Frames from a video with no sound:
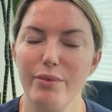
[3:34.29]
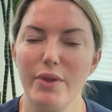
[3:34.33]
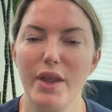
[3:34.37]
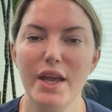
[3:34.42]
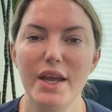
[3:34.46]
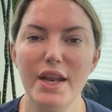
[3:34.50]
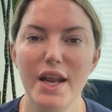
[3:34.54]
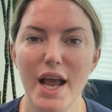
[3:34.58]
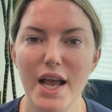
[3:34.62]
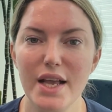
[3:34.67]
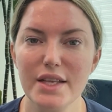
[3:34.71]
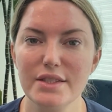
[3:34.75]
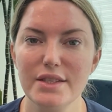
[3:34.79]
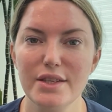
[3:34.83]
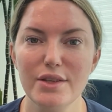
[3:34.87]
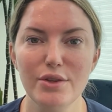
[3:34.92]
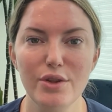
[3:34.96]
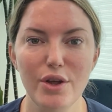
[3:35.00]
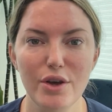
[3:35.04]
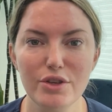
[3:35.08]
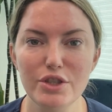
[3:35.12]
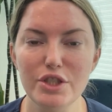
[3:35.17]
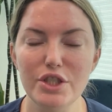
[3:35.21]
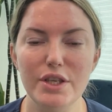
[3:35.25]
It has the
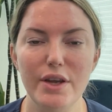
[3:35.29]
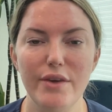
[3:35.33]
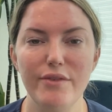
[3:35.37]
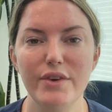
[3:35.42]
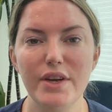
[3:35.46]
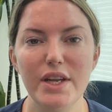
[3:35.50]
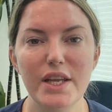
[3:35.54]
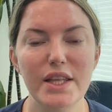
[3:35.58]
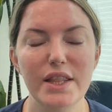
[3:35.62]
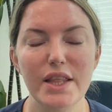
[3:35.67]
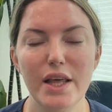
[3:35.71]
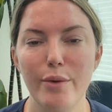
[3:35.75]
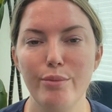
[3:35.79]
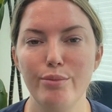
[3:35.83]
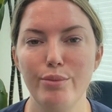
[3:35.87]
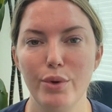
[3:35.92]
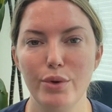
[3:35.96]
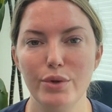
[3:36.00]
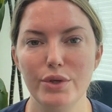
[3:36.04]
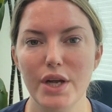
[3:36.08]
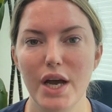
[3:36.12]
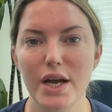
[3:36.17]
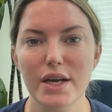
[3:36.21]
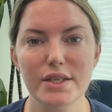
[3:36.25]
longevity that
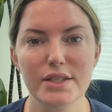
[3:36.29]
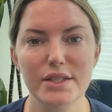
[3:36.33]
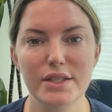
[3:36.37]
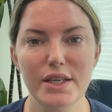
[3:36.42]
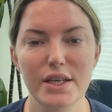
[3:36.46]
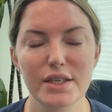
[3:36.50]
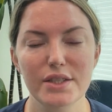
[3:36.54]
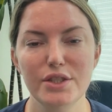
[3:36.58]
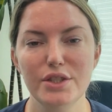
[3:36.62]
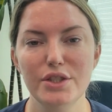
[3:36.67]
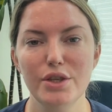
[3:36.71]
Botox does,